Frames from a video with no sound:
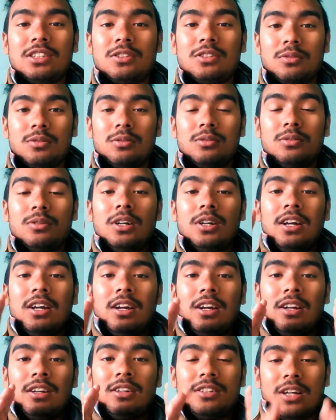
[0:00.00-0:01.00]
to
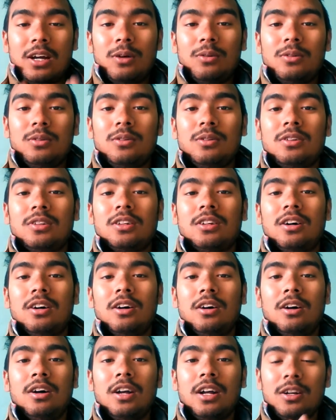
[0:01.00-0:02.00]
download
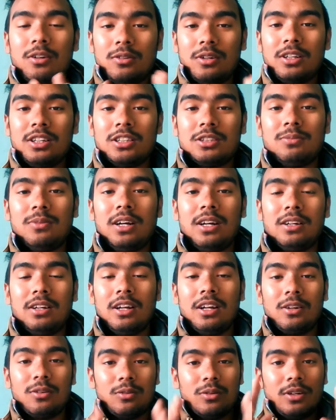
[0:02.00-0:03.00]
the
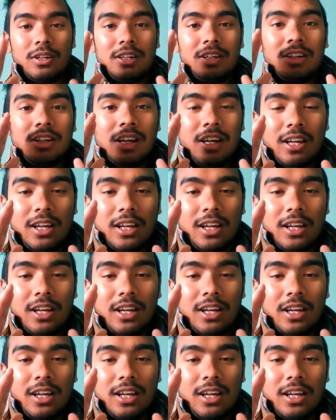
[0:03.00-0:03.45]
Android